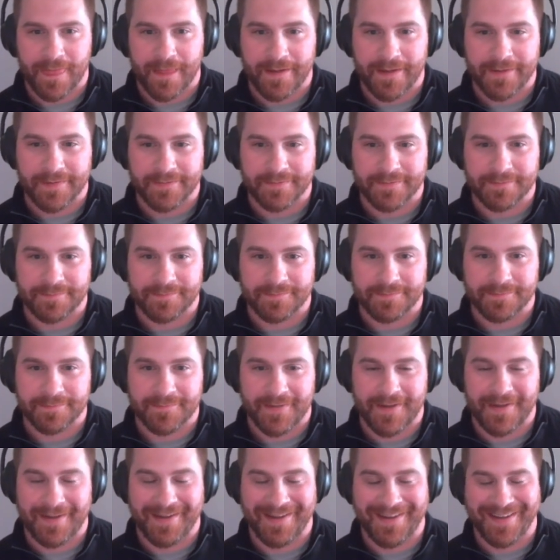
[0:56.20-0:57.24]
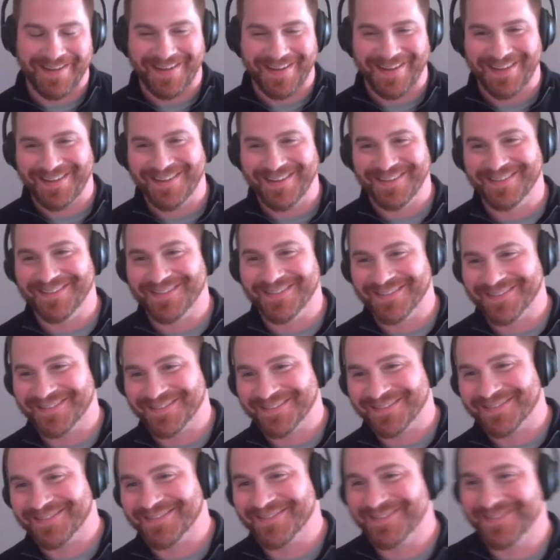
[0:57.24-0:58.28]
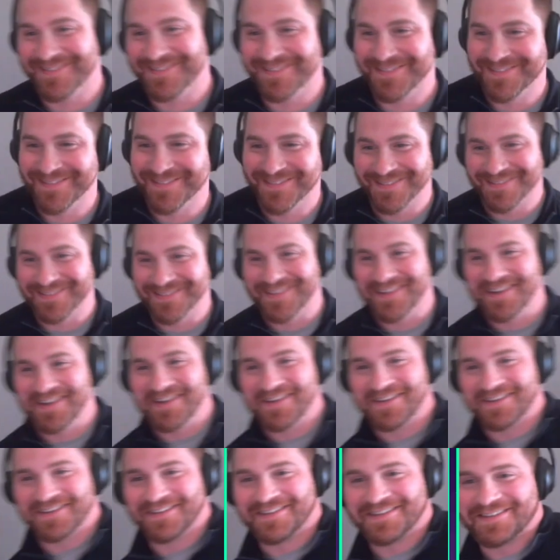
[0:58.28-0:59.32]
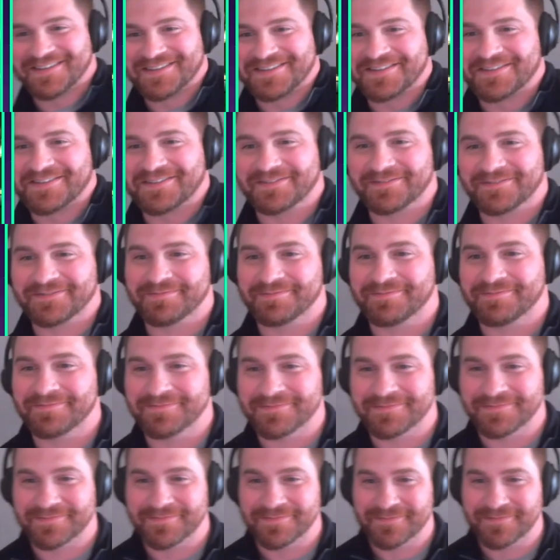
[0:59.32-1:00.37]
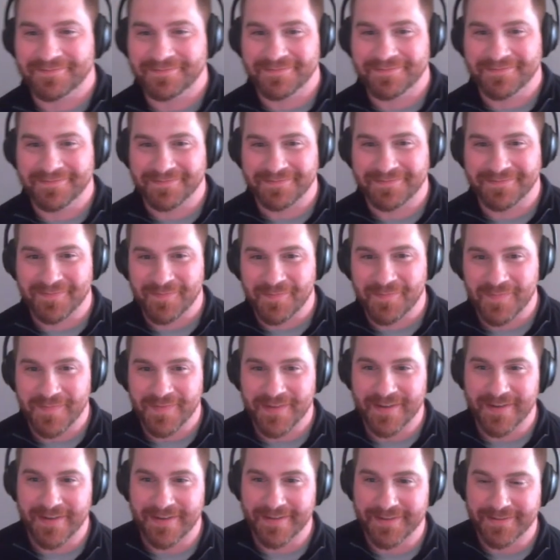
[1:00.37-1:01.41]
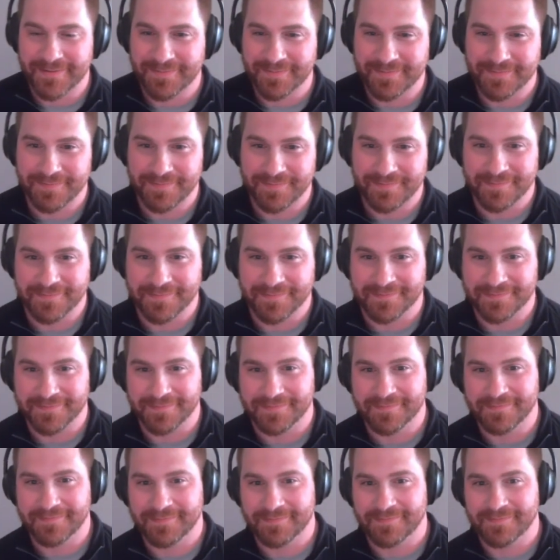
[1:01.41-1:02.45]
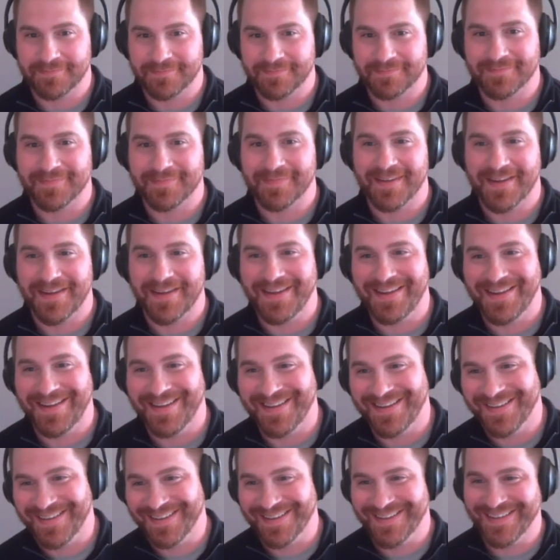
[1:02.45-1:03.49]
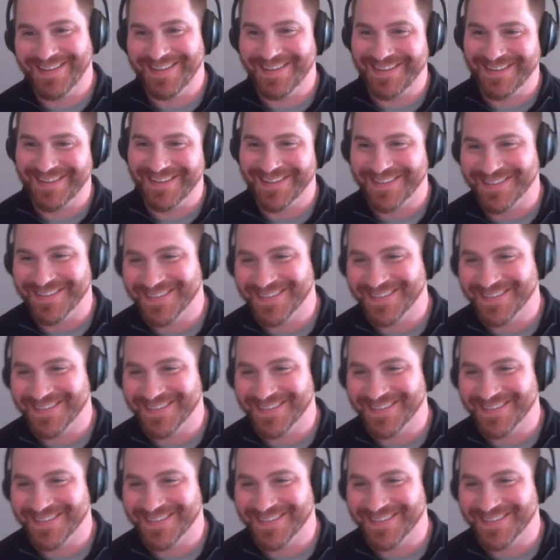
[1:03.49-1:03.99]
[no speech]